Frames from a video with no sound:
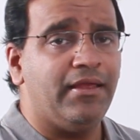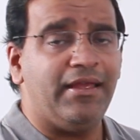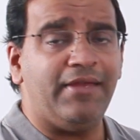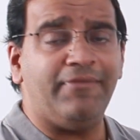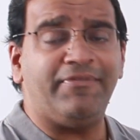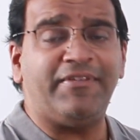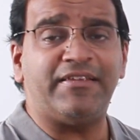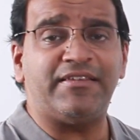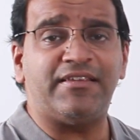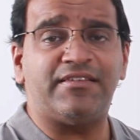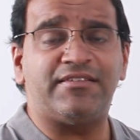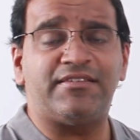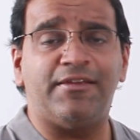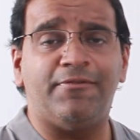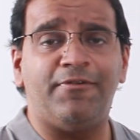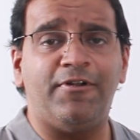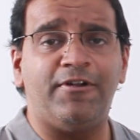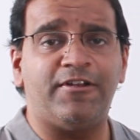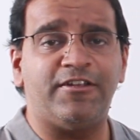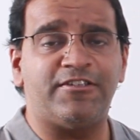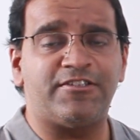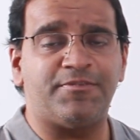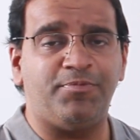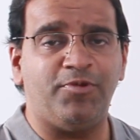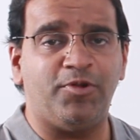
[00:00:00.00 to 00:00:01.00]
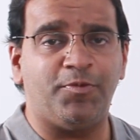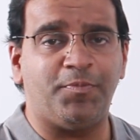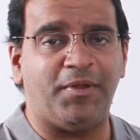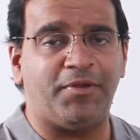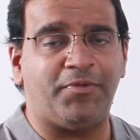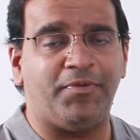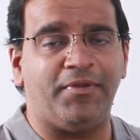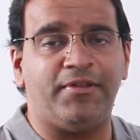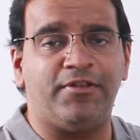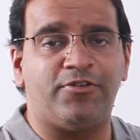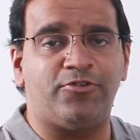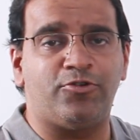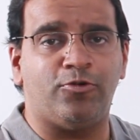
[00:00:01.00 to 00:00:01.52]
If there's a civil dispute
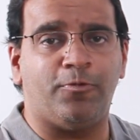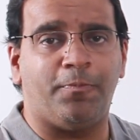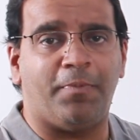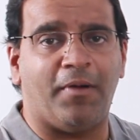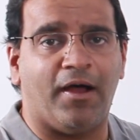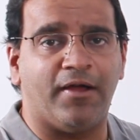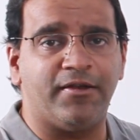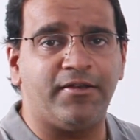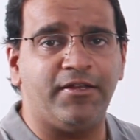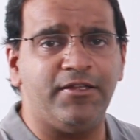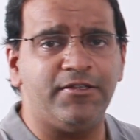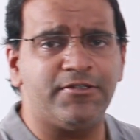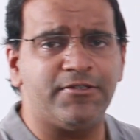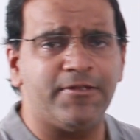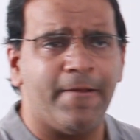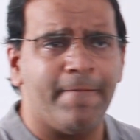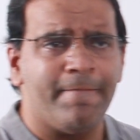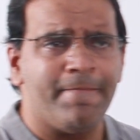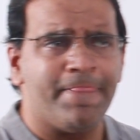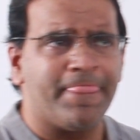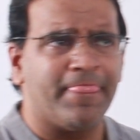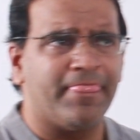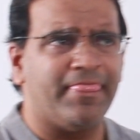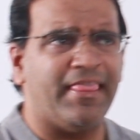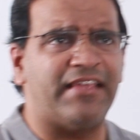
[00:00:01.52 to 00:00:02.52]
between two parties,